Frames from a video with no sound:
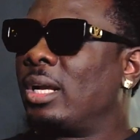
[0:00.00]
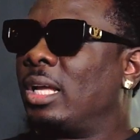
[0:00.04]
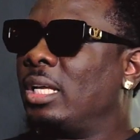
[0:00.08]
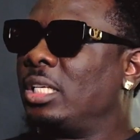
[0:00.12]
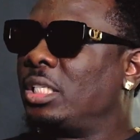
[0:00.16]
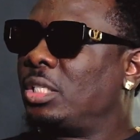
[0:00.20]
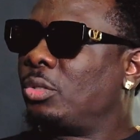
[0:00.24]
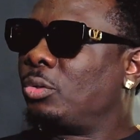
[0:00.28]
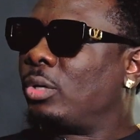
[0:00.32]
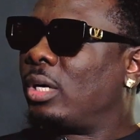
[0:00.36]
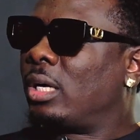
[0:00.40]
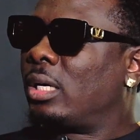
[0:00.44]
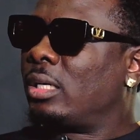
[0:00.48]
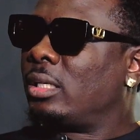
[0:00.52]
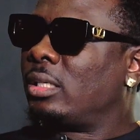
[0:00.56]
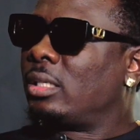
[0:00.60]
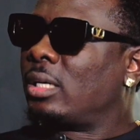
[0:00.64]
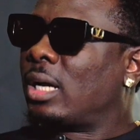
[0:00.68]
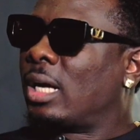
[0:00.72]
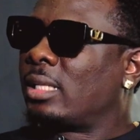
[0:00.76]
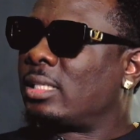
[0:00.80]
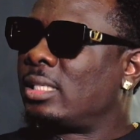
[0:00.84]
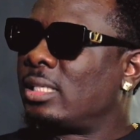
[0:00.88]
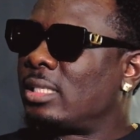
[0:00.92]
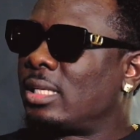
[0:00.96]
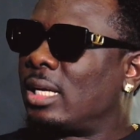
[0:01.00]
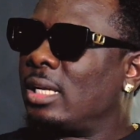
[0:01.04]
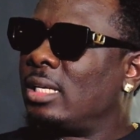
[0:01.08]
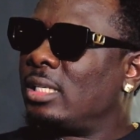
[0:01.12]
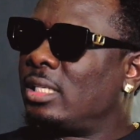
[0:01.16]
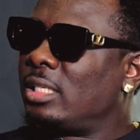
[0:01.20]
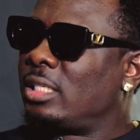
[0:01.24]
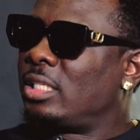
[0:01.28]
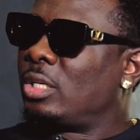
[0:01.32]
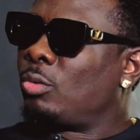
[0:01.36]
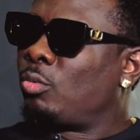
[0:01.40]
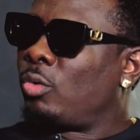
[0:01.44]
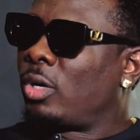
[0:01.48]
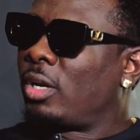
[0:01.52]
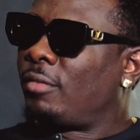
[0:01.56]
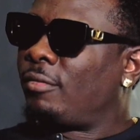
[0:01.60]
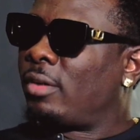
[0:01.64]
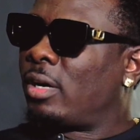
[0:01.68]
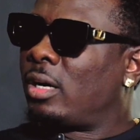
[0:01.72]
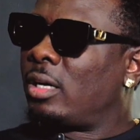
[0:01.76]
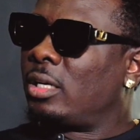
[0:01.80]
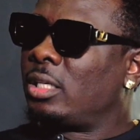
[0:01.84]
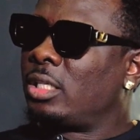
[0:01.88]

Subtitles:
Nigerian artists and DJ, whatever.